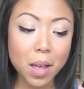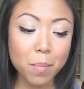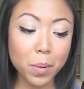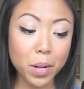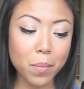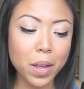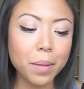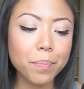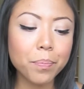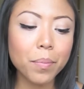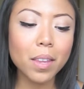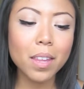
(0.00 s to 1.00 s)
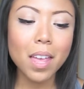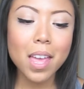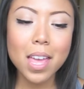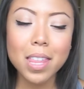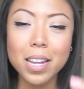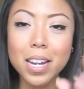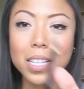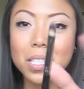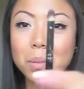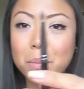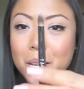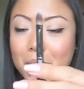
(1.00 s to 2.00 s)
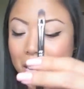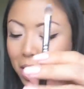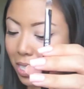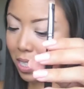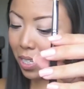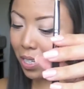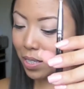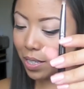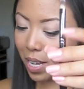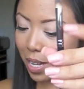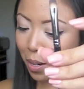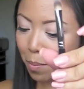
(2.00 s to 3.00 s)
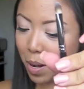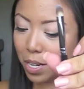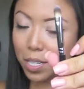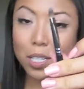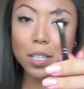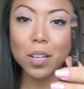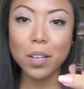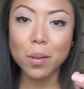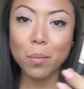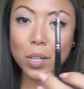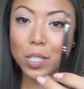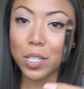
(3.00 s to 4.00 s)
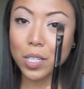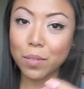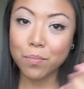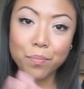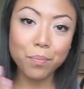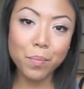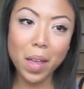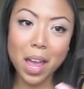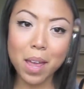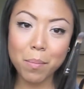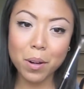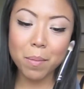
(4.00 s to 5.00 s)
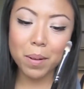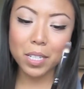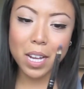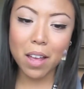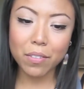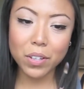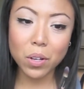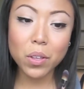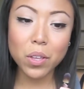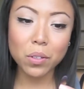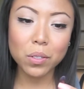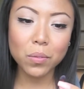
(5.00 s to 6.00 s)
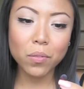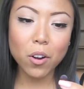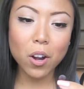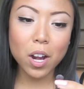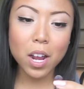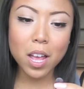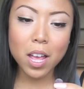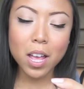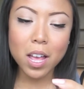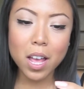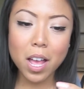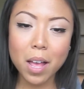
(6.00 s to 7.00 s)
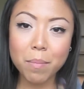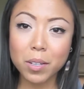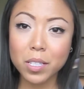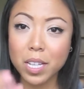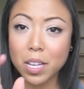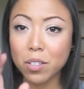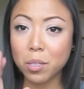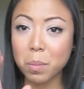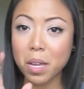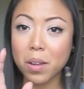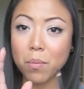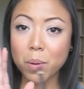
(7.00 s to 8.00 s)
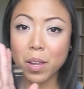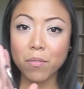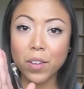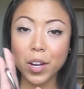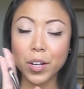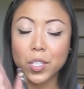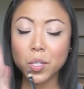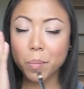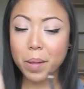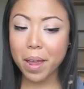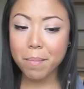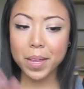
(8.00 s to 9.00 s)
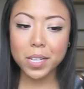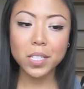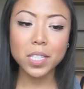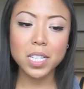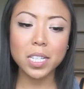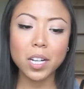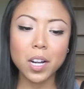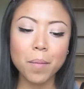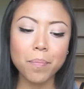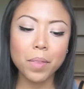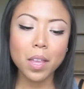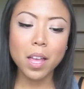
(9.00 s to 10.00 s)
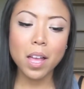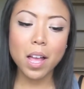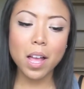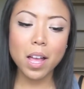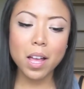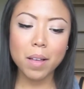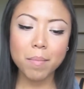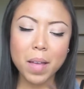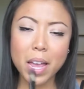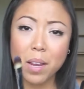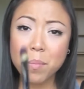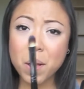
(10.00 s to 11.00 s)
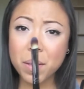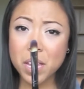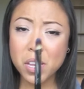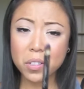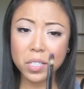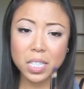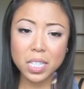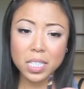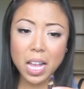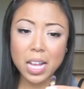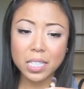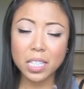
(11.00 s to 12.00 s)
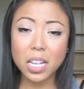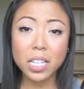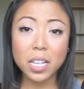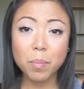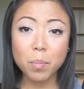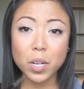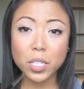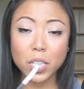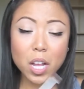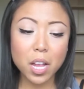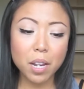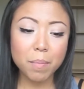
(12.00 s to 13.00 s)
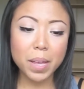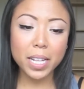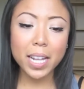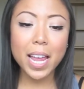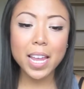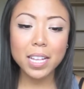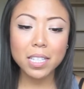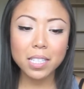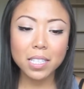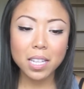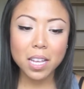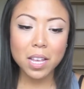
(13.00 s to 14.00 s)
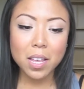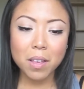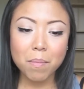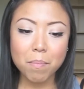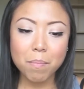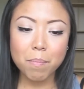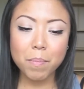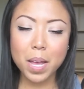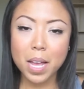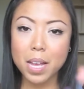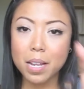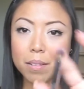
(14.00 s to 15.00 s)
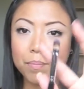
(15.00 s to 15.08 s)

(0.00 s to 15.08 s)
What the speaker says: pretty well. The next one is the concealer brush, which I pretty much have no use for because I use my ring finger to apply my concealer. I can probably use this as a lip brush on my clients, but